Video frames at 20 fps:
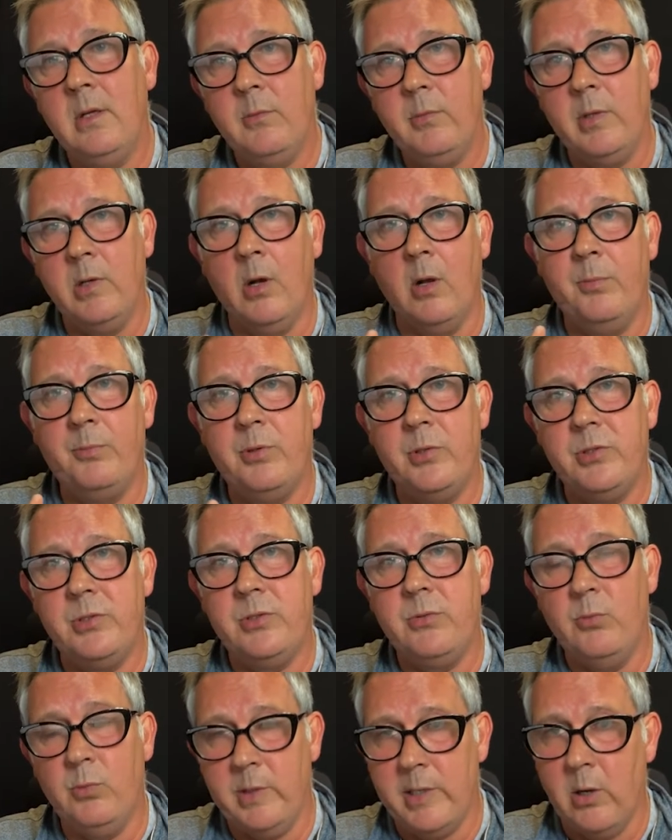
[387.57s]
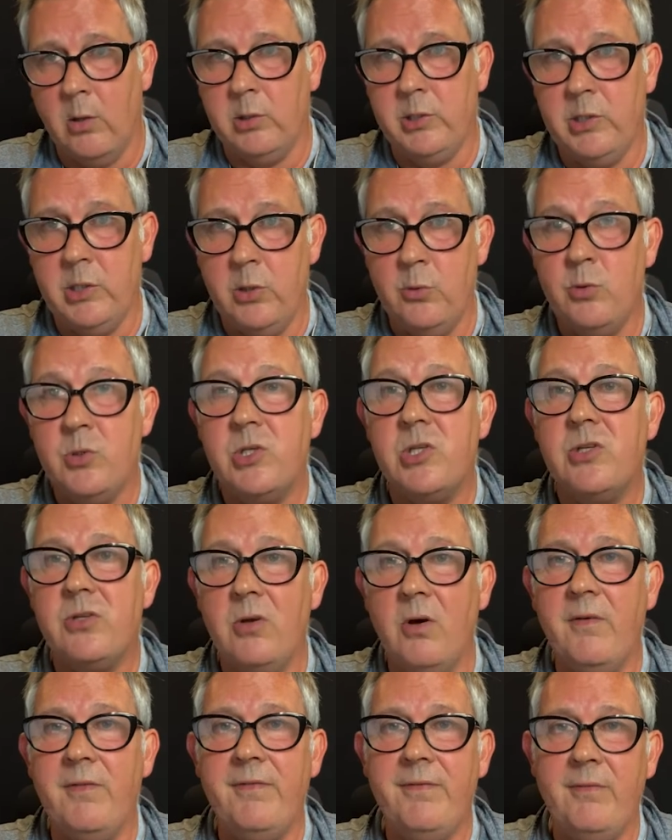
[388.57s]
we all use
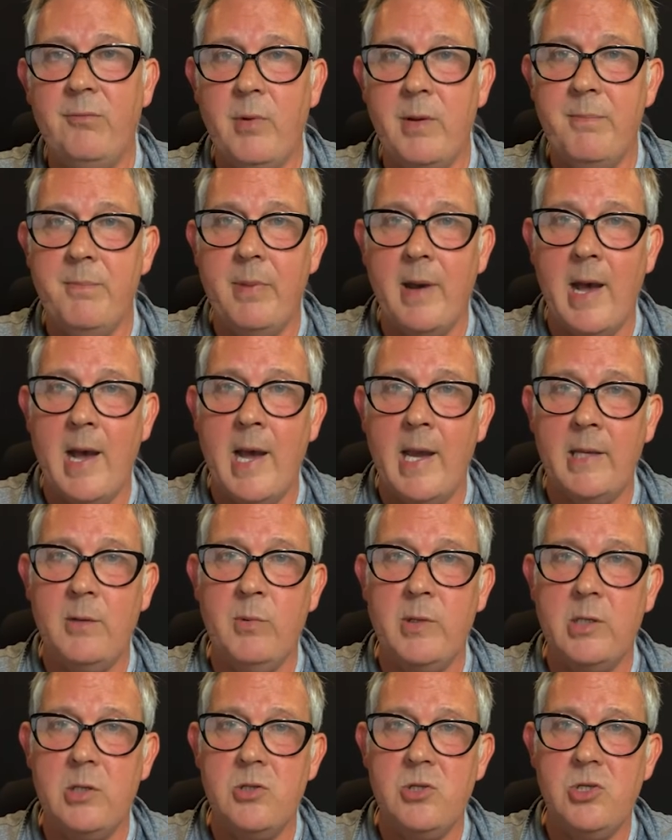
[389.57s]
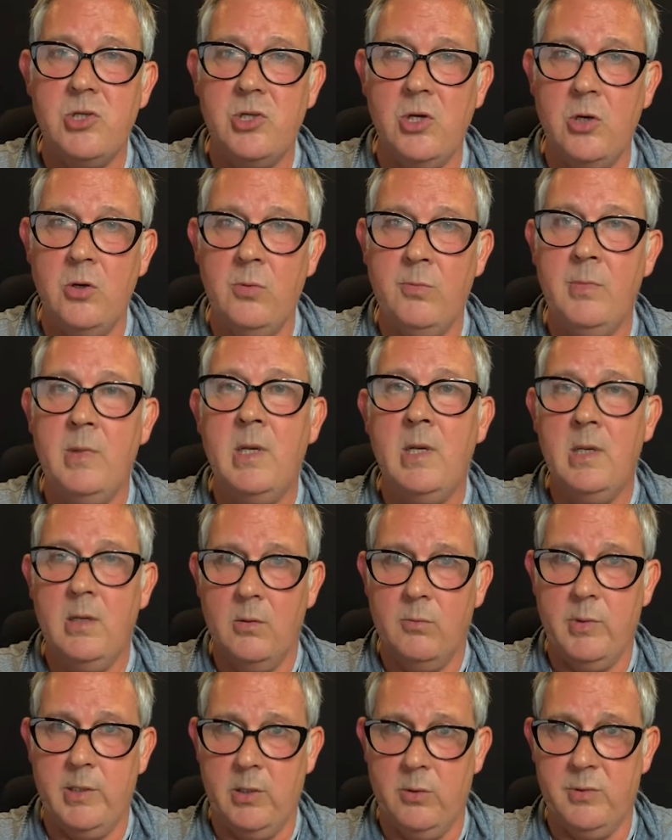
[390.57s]
stuff, we buy, we consume,
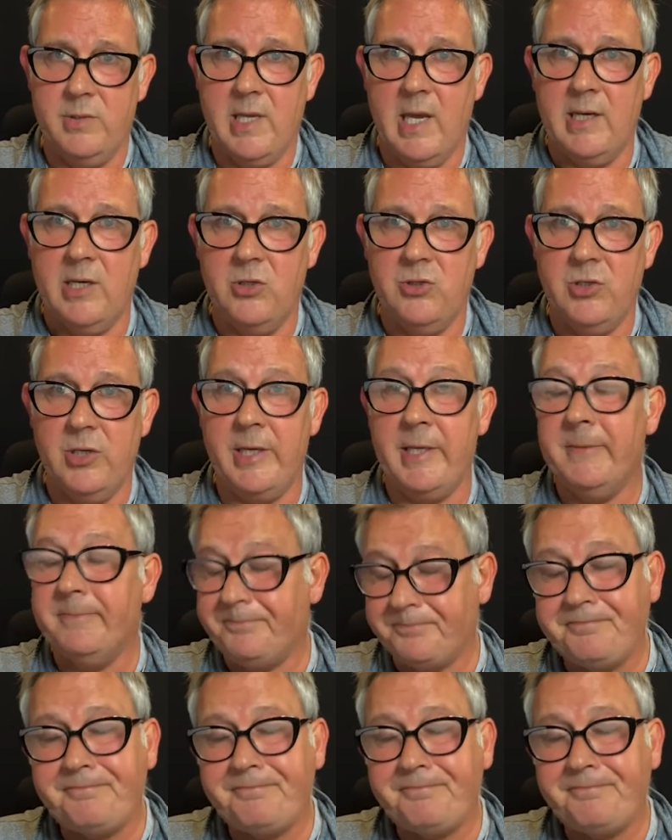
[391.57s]
we use energy.